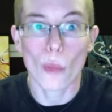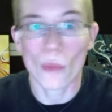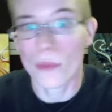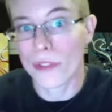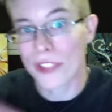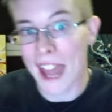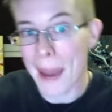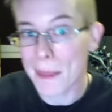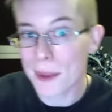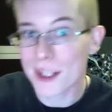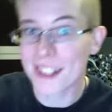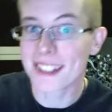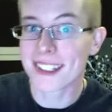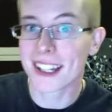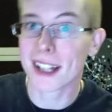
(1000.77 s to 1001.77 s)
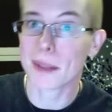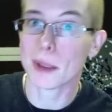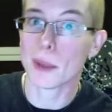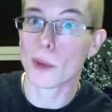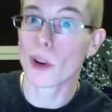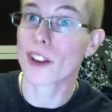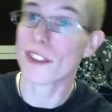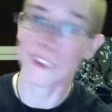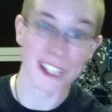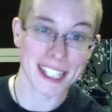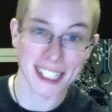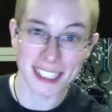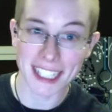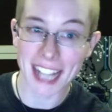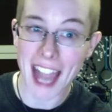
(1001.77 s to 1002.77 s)
That person's going to be more
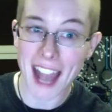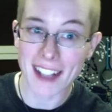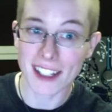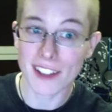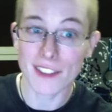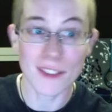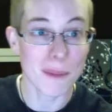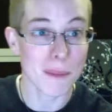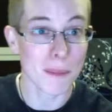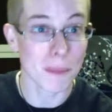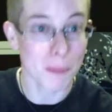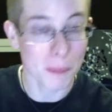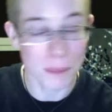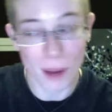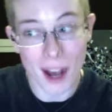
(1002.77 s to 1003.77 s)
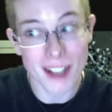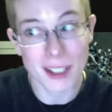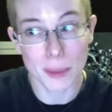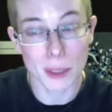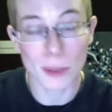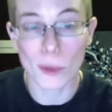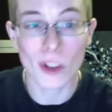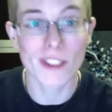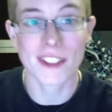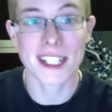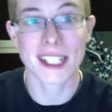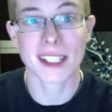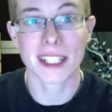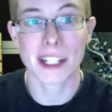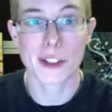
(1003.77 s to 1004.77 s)
physically active and possibly more
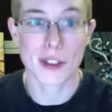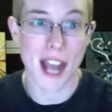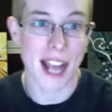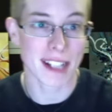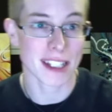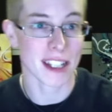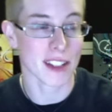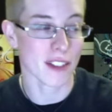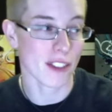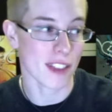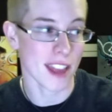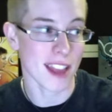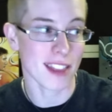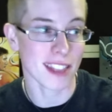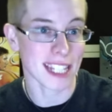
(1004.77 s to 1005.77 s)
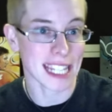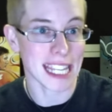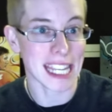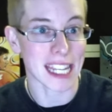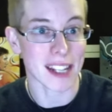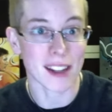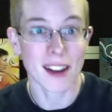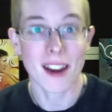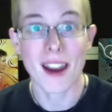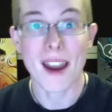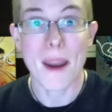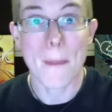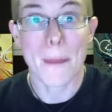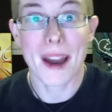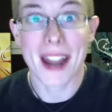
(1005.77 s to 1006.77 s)
physically attractive than the geek.
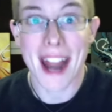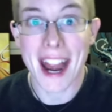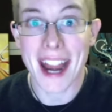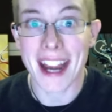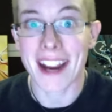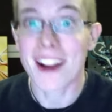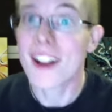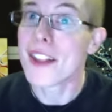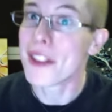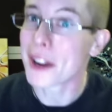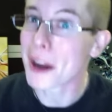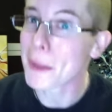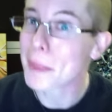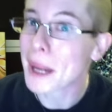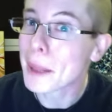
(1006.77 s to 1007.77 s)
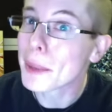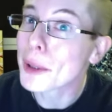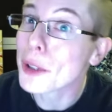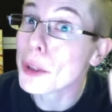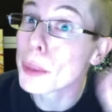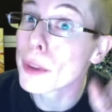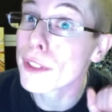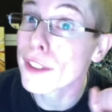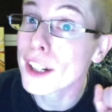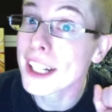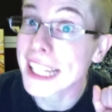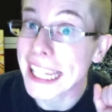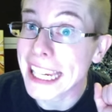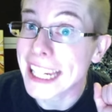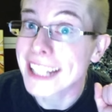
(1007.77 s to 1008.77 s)
But hey, there are people who prefer
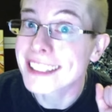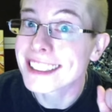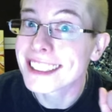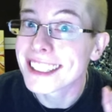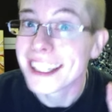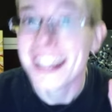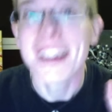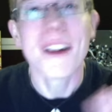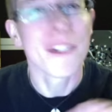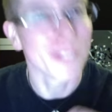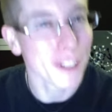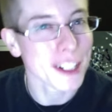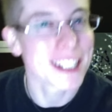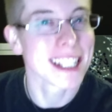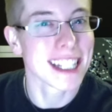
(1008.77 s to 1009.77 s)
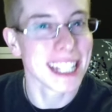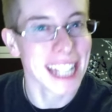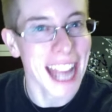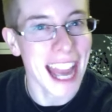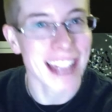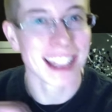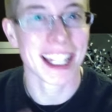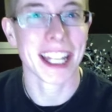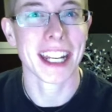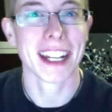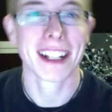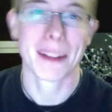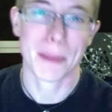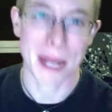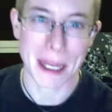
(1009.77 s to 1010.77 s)
geeks versus the
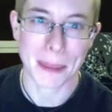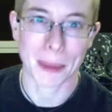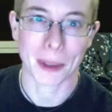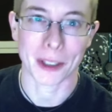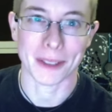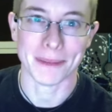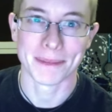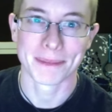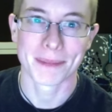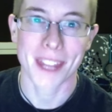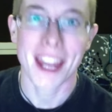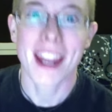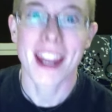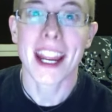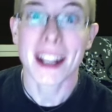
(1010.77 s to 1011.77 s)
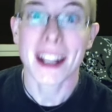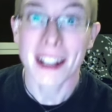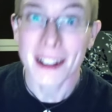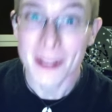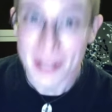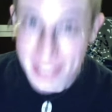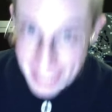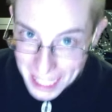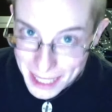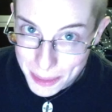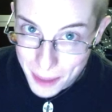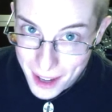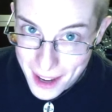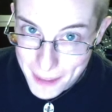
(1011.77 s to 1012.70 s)
athletic people. Guess what?